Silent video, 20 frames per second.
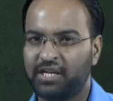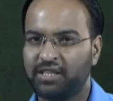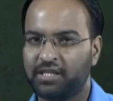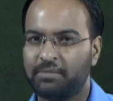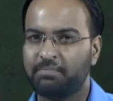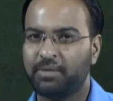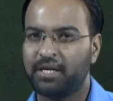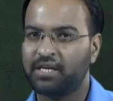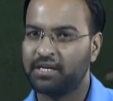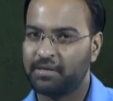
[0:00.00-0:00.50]
the
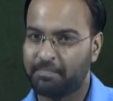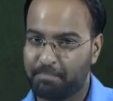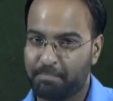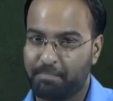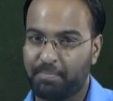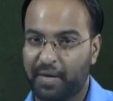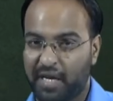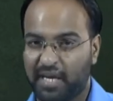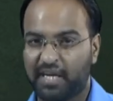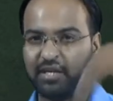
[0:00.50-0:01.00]
money
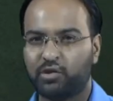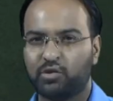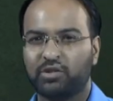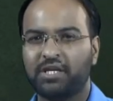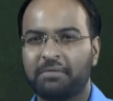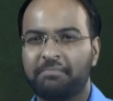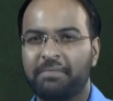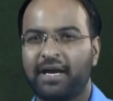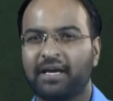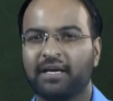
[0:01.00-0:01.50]
paying to the
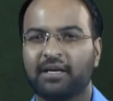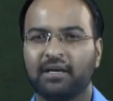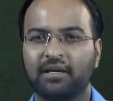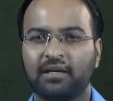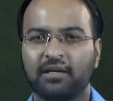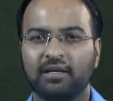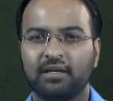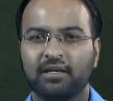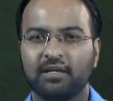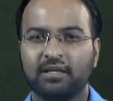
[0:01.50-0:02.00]
bank,
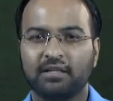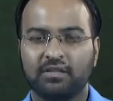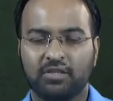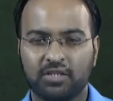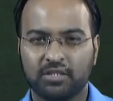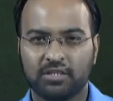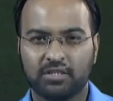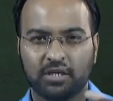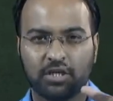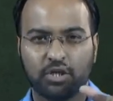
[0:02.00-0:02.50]

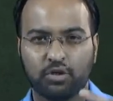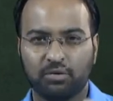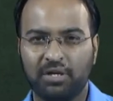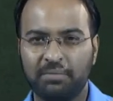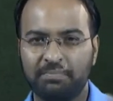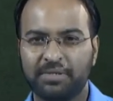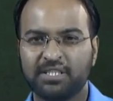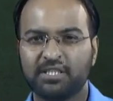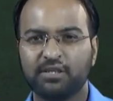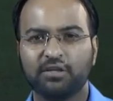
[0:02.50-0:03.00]
this
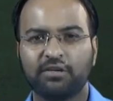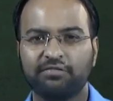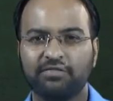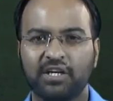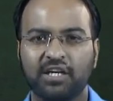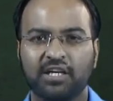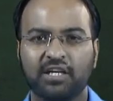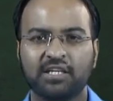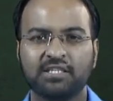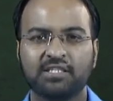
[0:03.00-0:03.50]
12% of
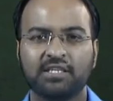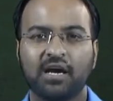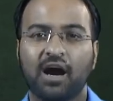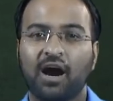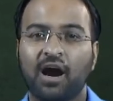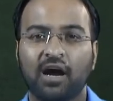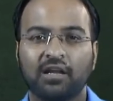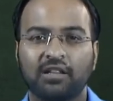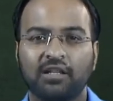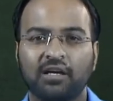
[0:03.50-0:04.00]
interest
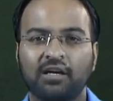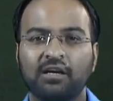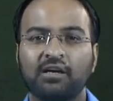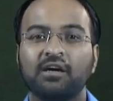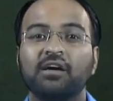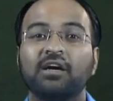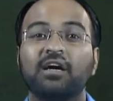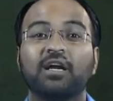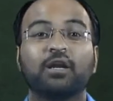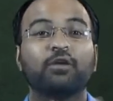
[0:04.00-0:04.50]
are the
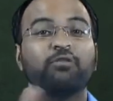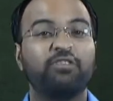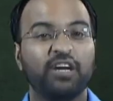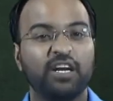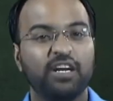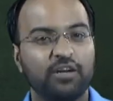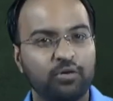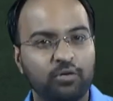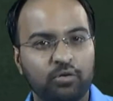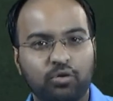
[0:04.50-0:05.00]

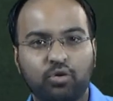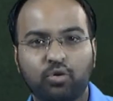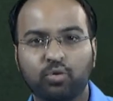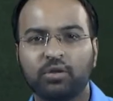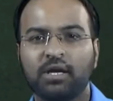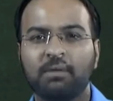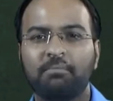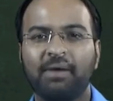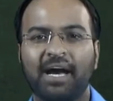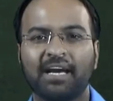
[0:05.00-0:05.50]
revenue to the
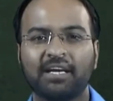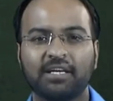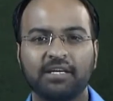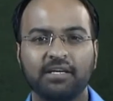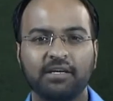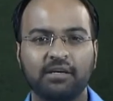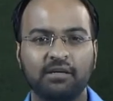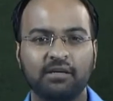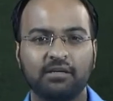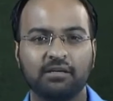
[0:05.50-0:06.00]
bank
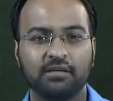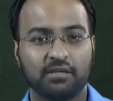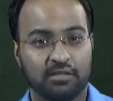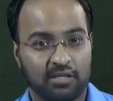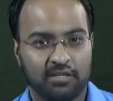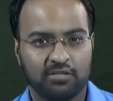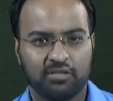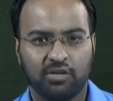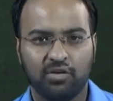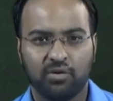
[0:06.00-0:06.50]
here?
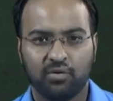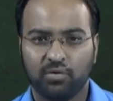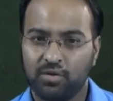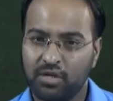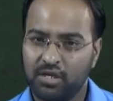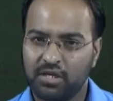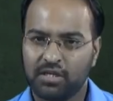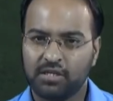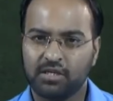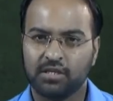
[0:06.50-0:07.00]
Yes or no?
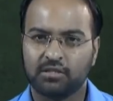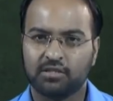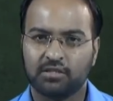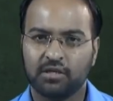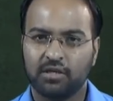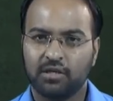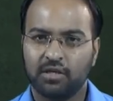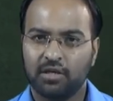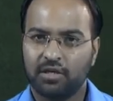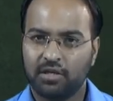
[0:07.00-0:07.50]
Yes.
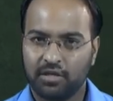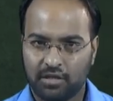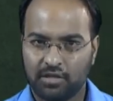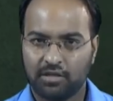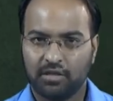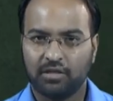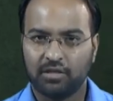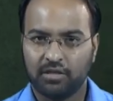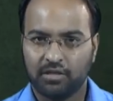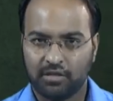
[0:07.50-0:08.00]

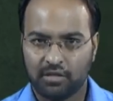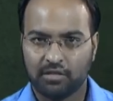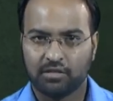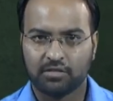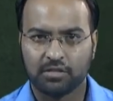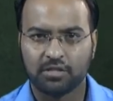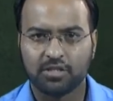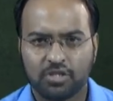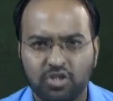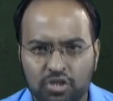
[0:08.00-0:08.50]
Yes
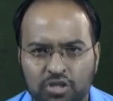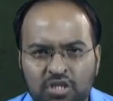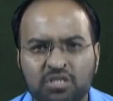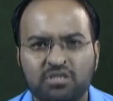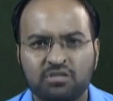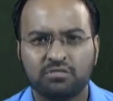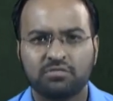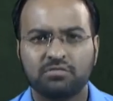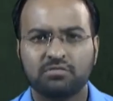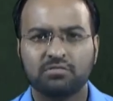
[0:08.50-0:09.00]
or
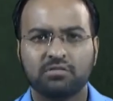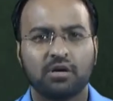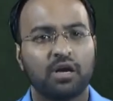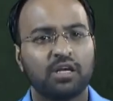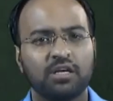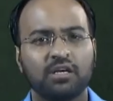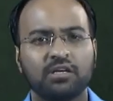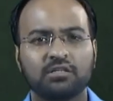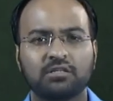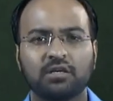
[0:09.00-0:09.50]
no?
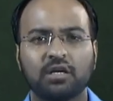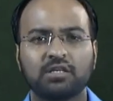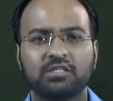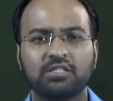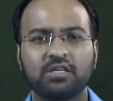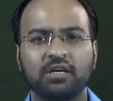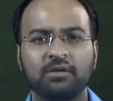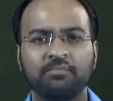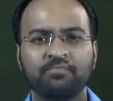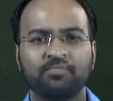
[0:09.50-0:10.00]
Yes,
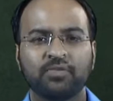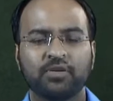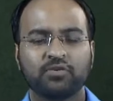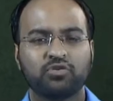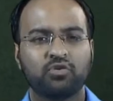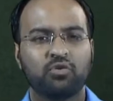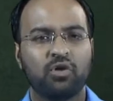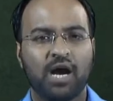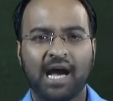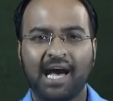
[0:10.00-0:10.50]
sir.
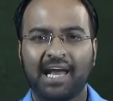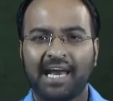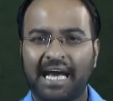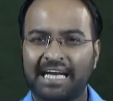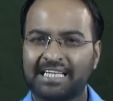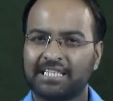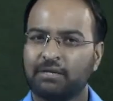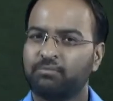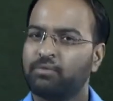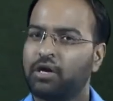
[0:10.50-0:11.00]
So
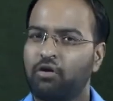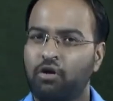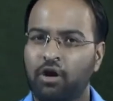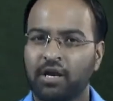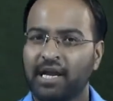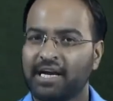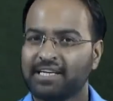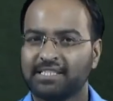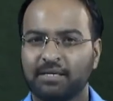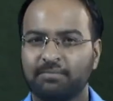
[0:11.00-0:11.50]
on
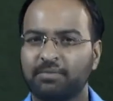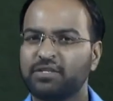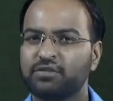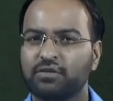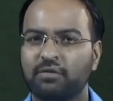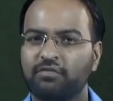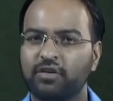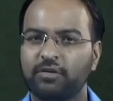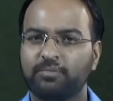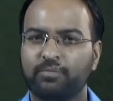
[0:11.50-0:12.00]
acceptance
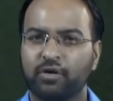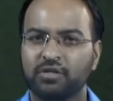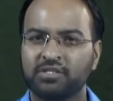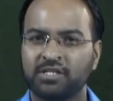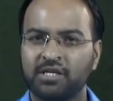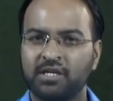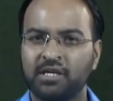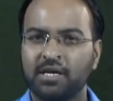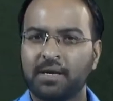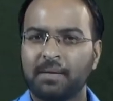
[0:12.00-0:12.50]
of
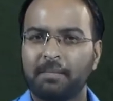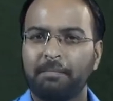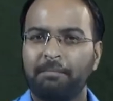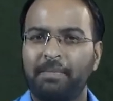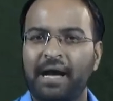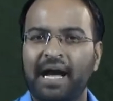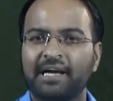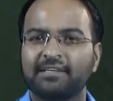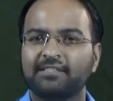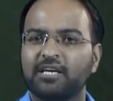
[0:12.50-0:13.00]
deposit,
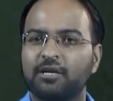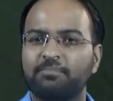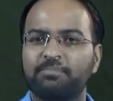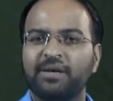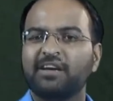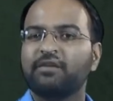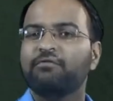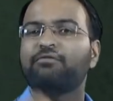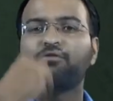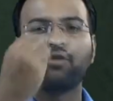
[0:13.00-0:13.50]
banks are
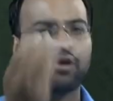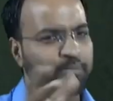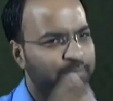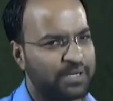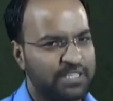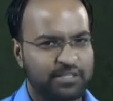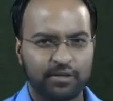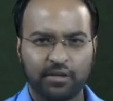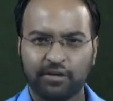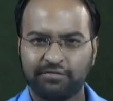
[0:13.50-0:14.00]
paying
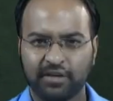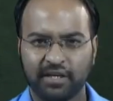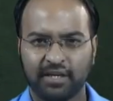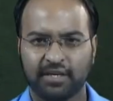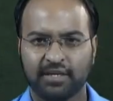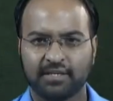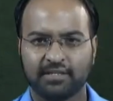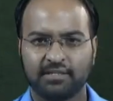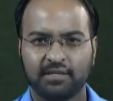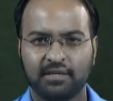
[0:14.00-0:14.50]
4% of
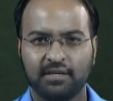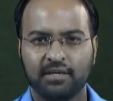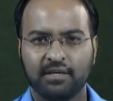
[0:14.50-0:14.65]
interest.